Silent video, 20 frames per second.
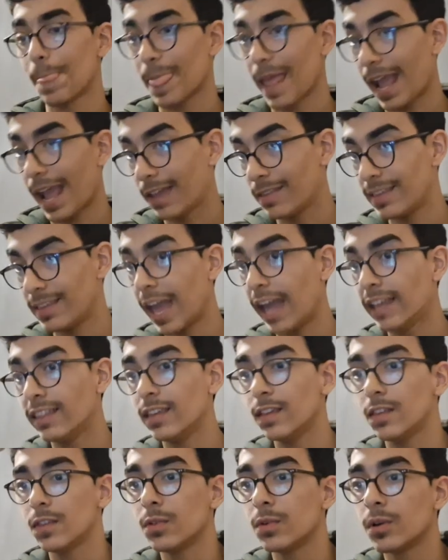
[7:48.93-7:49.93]
And the
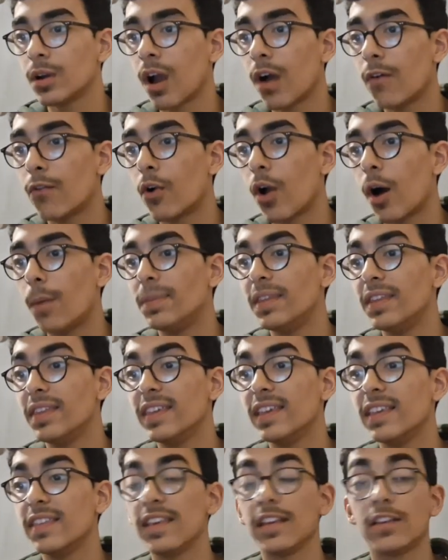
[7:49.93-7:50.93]
idea is to cover up the
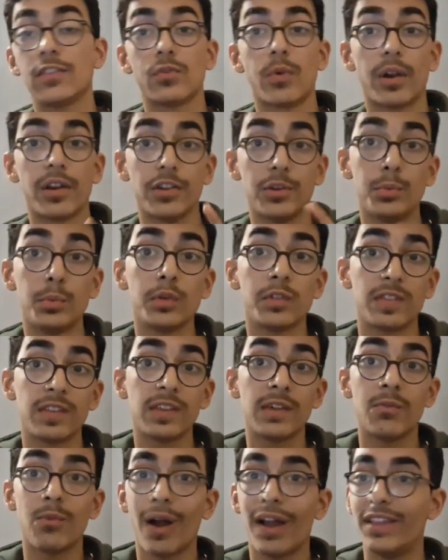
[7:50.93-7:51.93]
d6 square. You will see
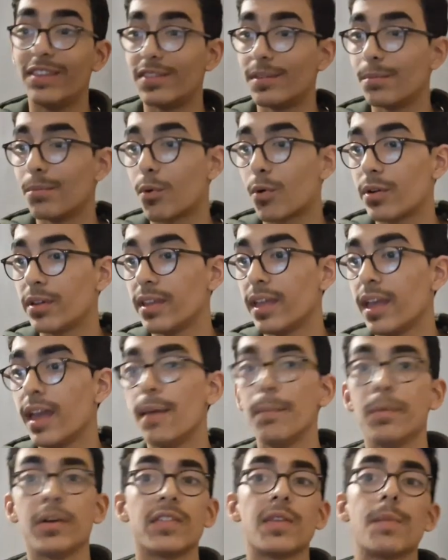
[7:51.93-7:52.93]
why it's important,
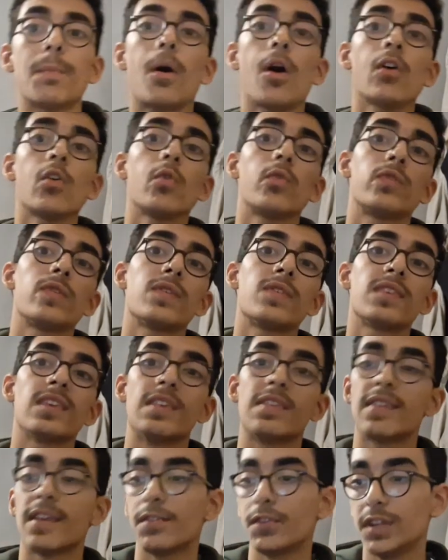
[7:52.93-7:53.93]
because the pawn goes to
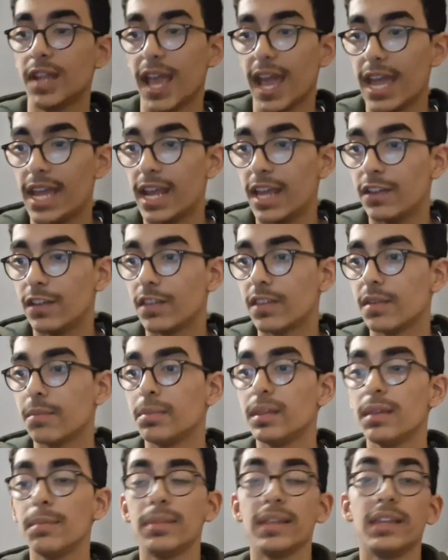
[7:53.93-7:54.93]
c7, and I just
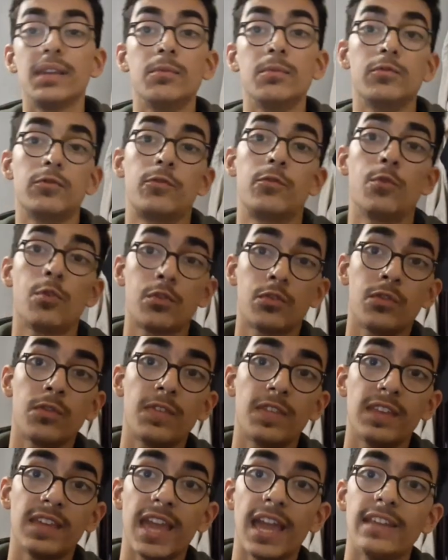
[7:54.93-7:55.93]
simply play the move rook to
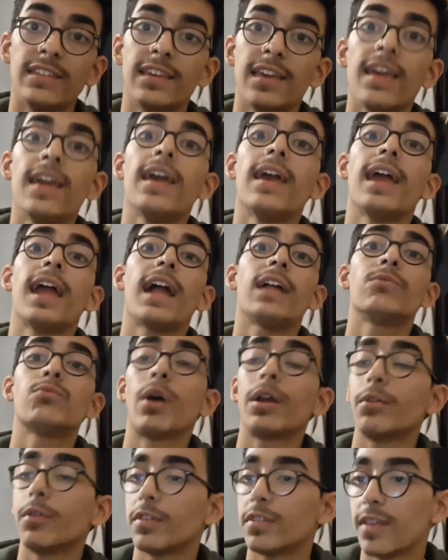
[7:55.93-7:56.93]
c8, and
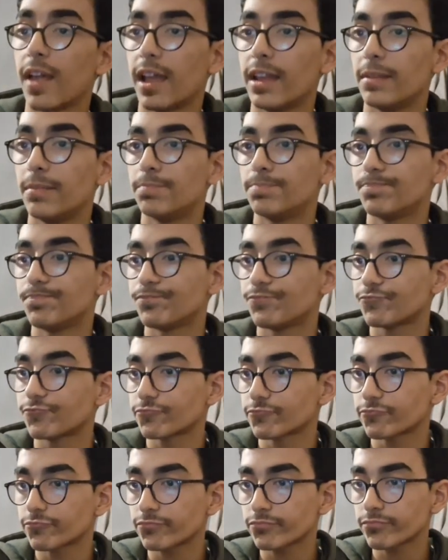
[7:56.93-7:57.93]
white resigned.
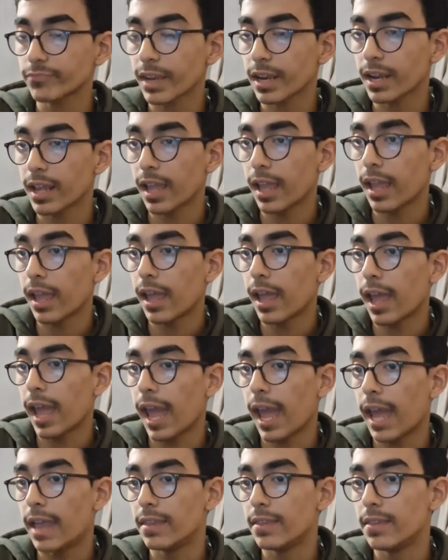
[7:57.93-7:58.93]

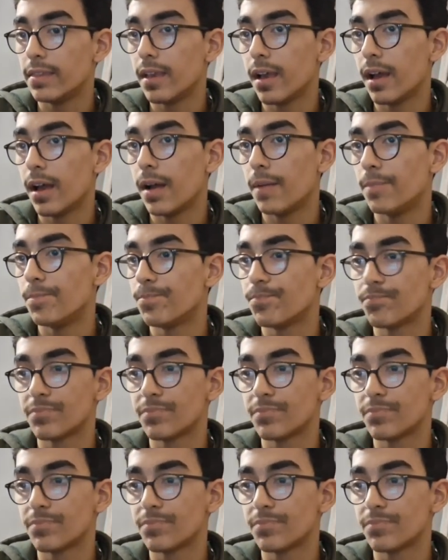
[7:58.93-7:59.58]
And